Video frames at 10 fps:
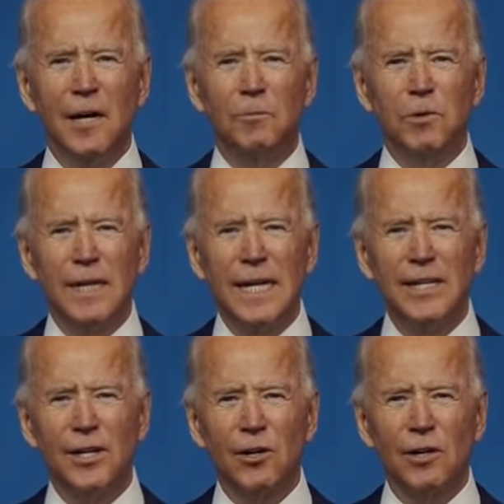He helped
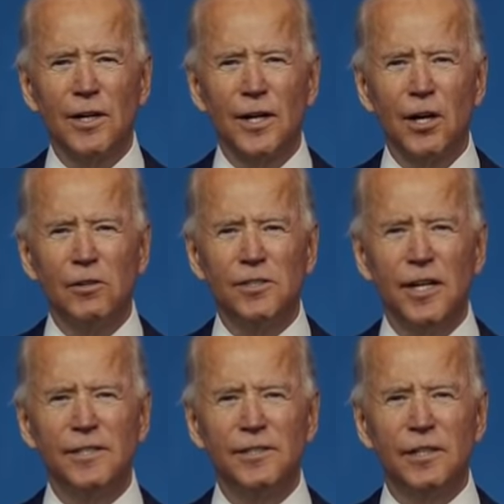lead the early
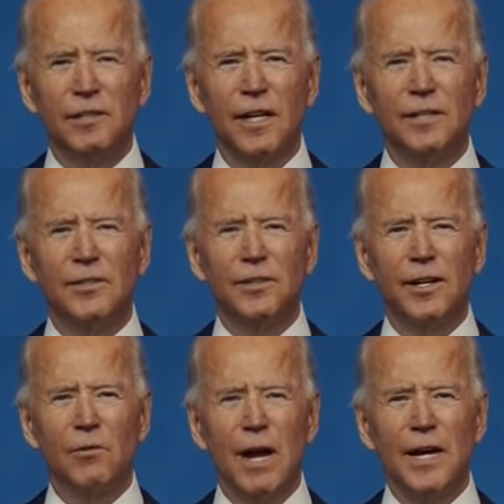negotiations that led to
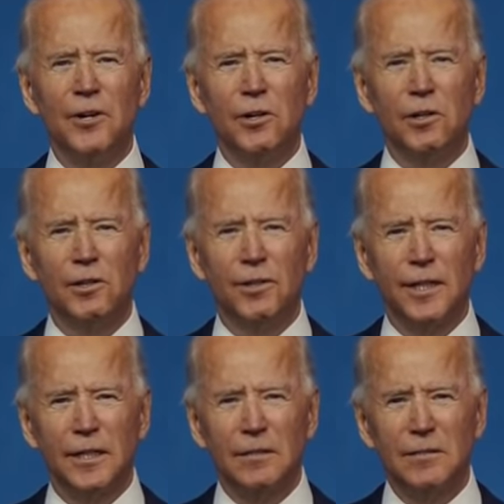the Iran nuclear
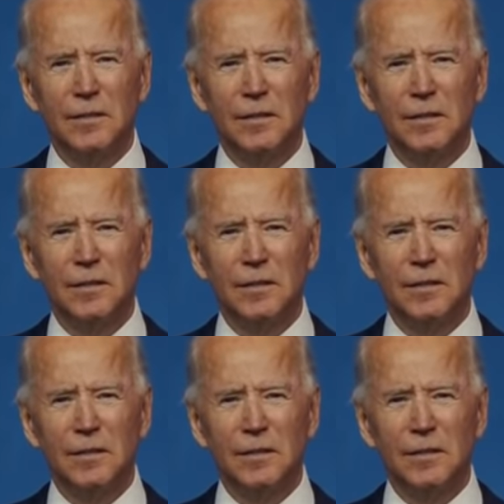deal.